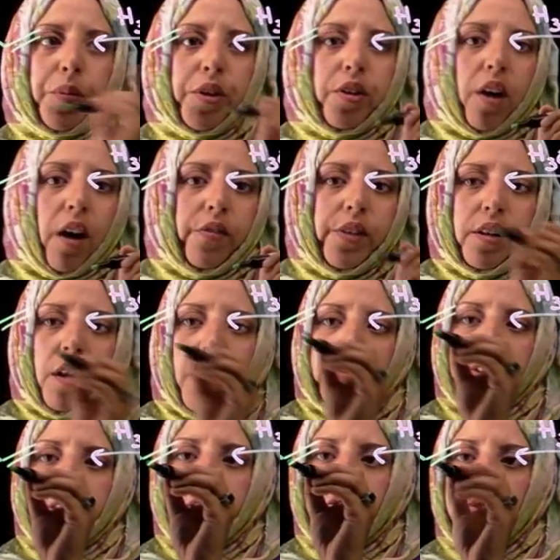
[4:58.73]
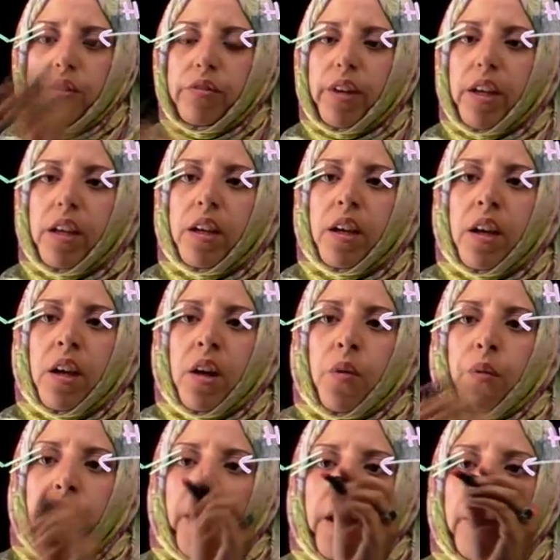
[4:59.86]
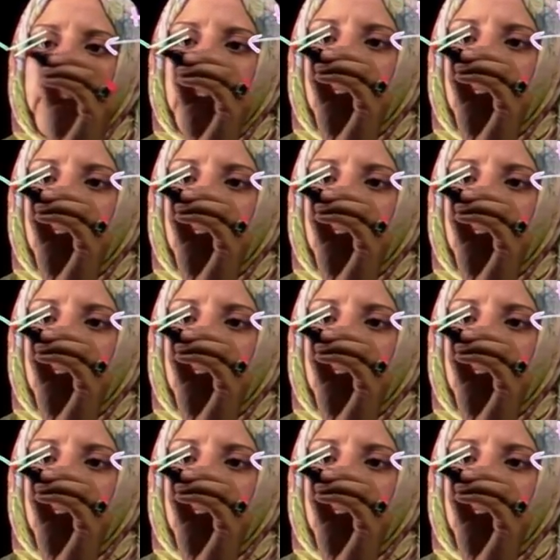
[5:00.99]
a Markovnikov addition, right? Where